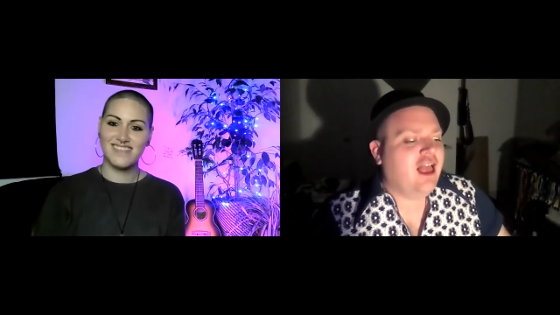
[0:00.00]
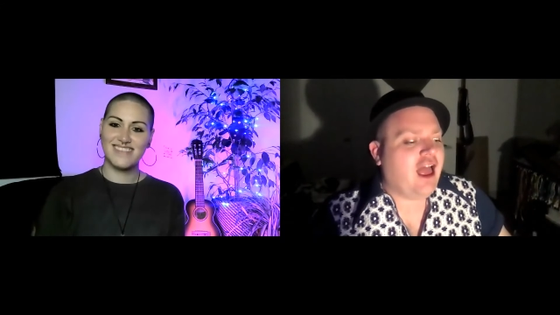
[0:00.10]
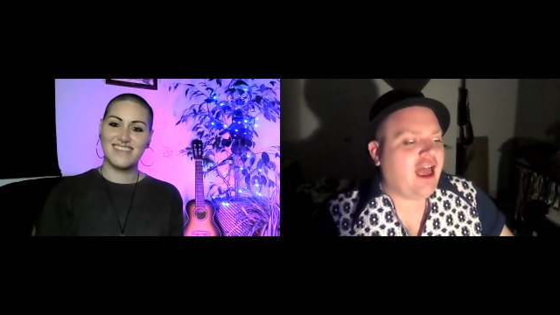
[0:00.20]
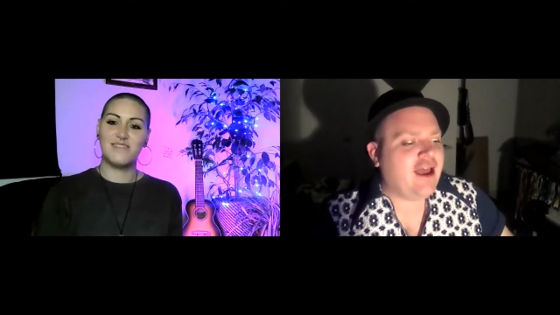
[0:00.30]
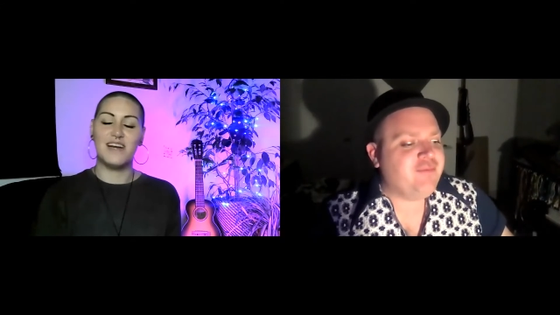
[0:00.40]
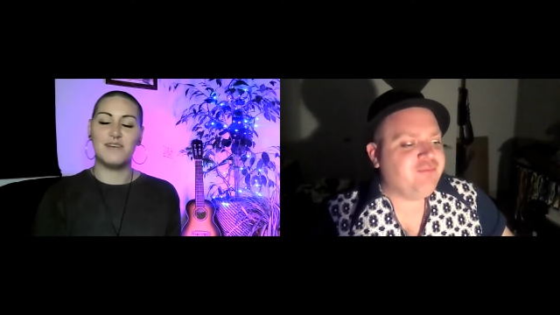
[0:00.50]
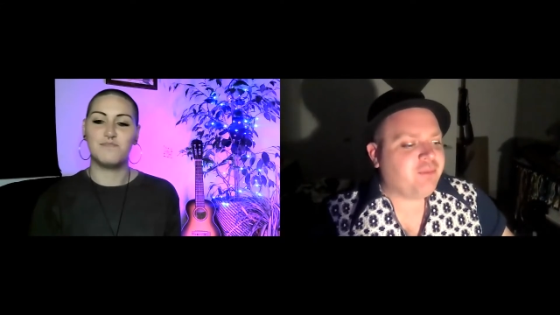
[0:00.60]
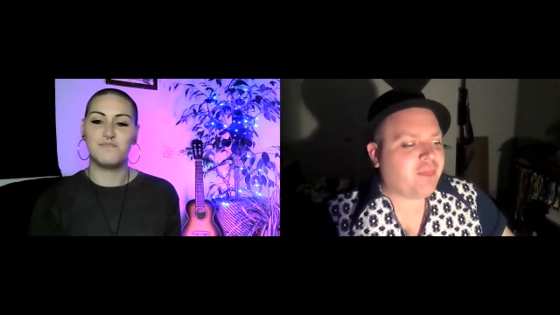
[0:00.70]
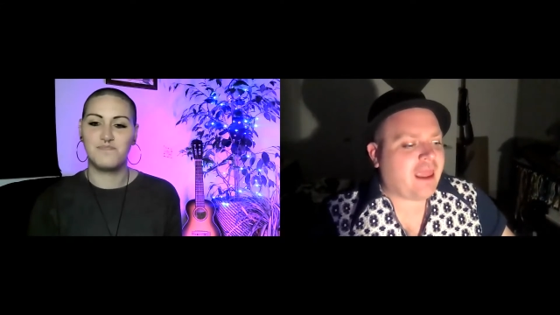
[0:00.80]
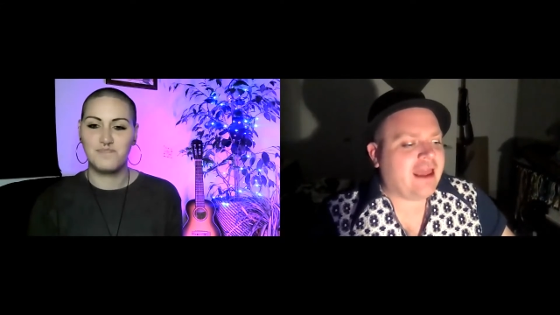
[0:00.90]

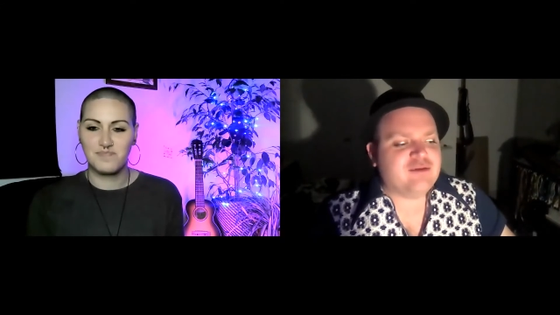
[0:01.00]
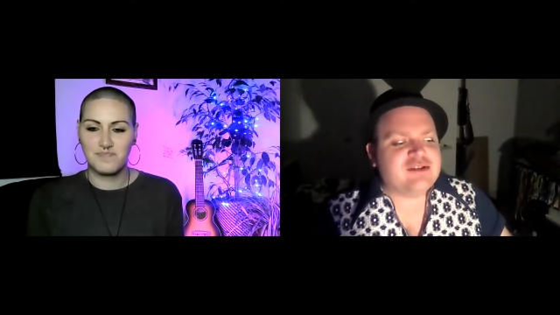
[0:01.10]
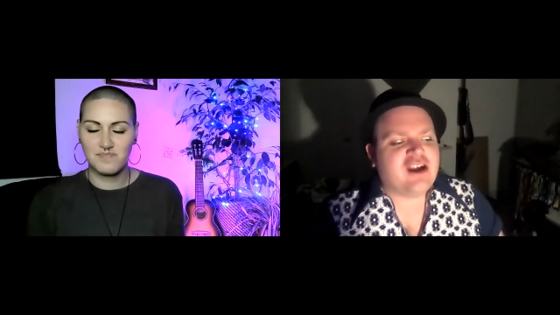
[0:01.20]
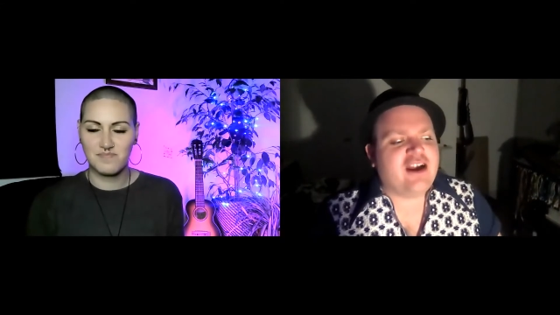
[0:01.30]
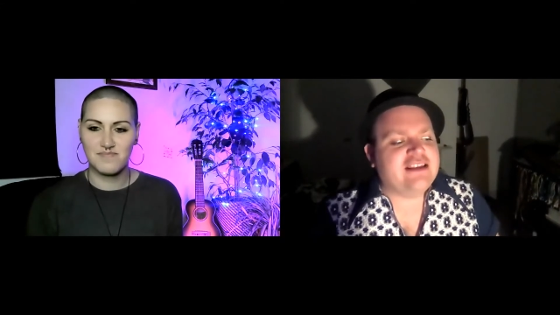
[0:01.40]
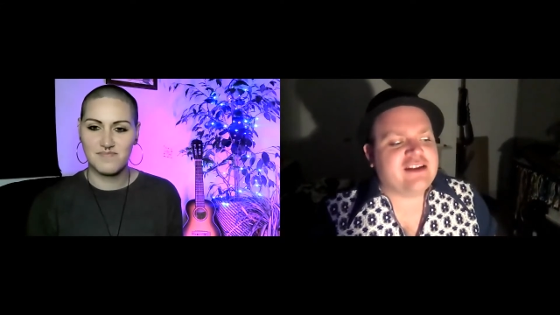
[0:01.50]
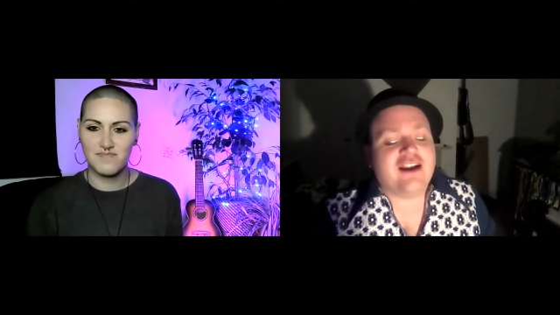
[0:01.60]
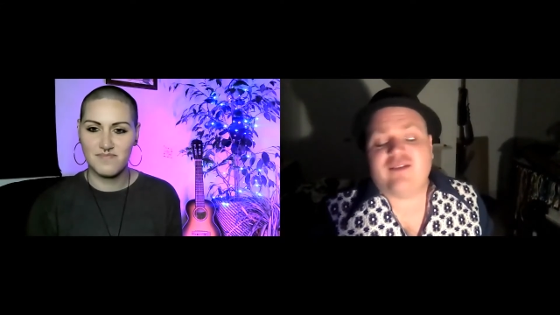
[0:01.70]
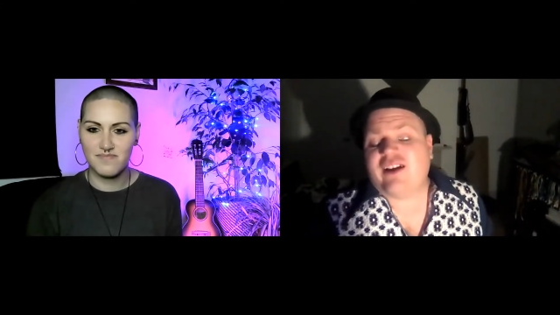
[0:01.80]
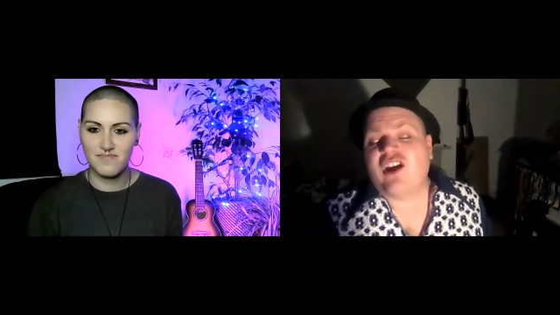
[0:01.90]
Speaker 1: Um, and it was kind, it's
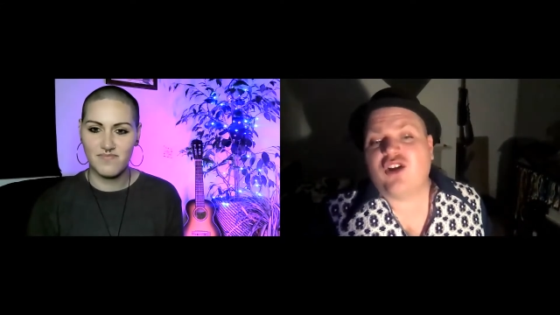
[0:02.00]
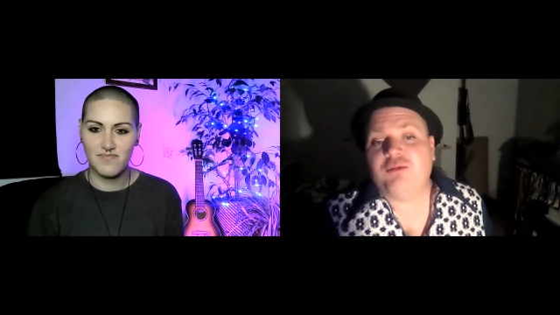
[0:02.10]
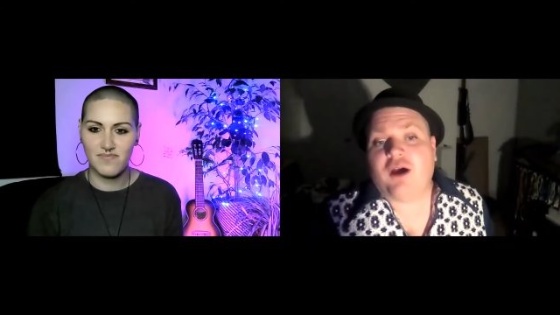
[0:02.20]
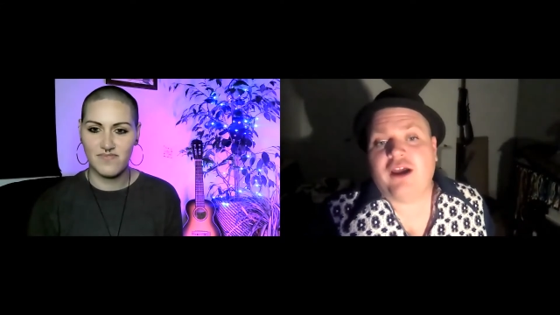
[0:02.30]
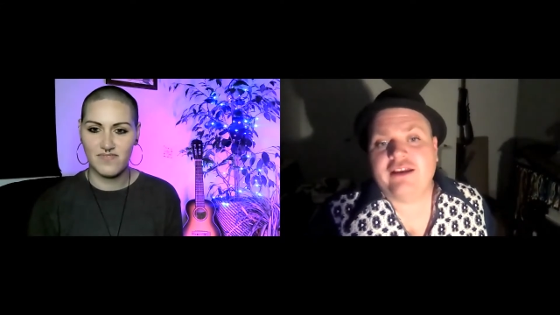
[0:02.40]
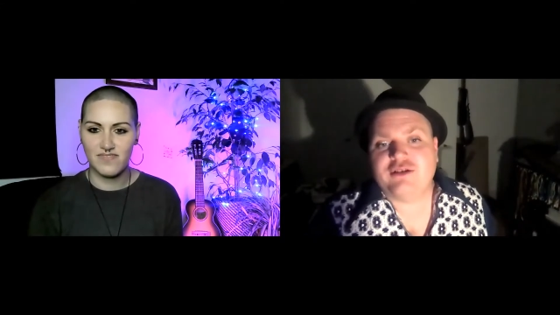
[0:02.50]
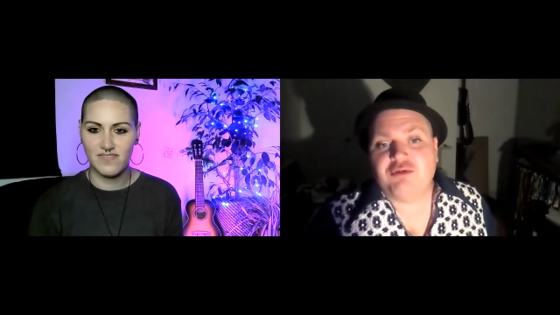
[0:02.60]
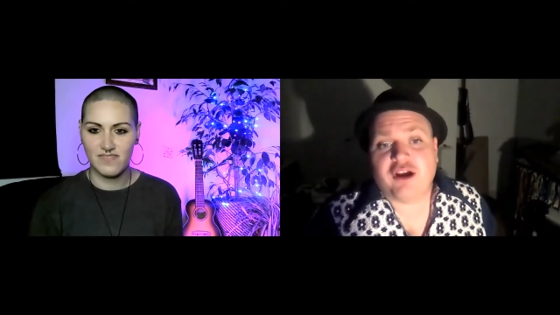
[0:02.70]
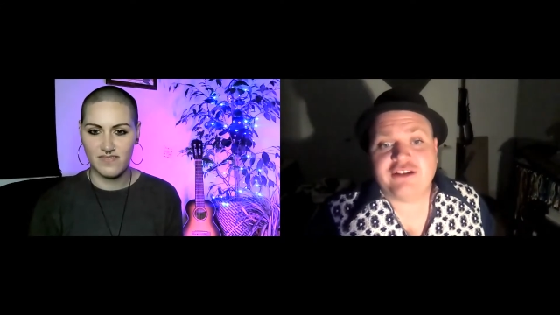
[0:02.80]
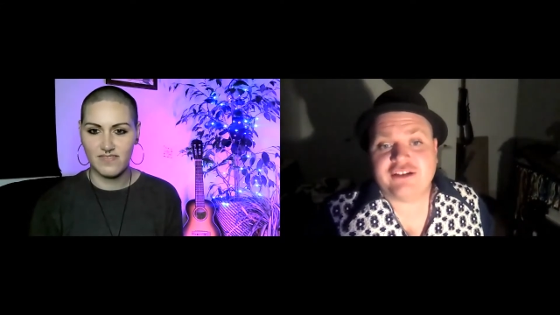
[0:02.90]
kind of like a goodbye to
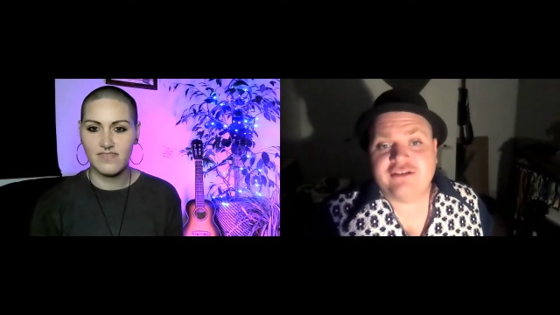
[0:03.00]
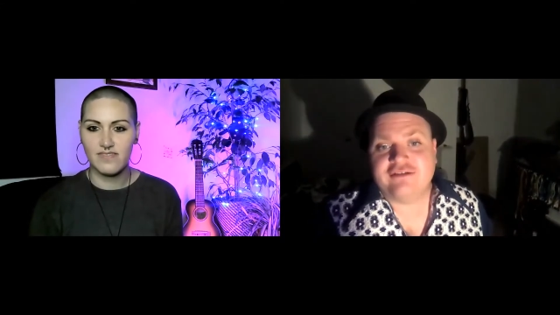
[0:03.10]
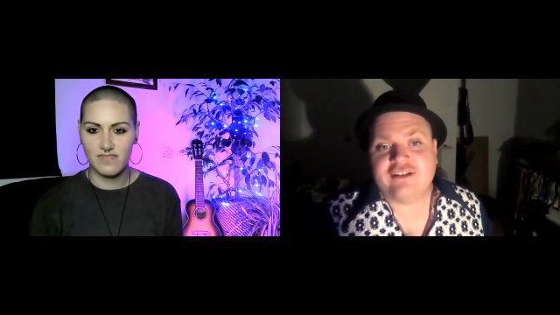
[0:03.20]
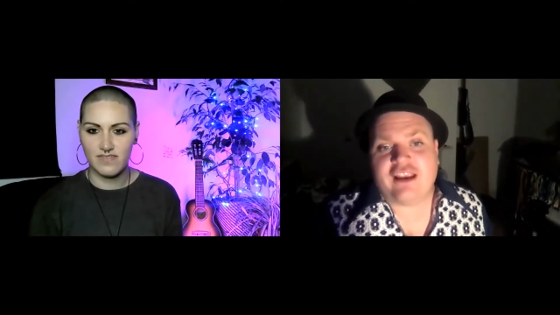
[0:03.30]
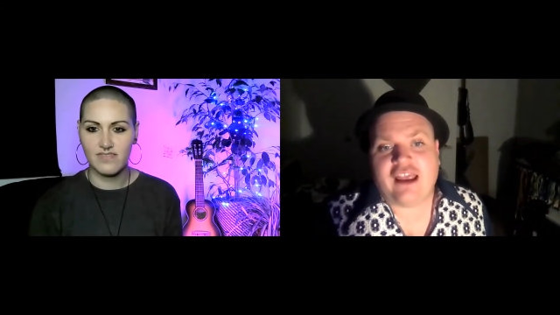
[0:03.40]
Brighton.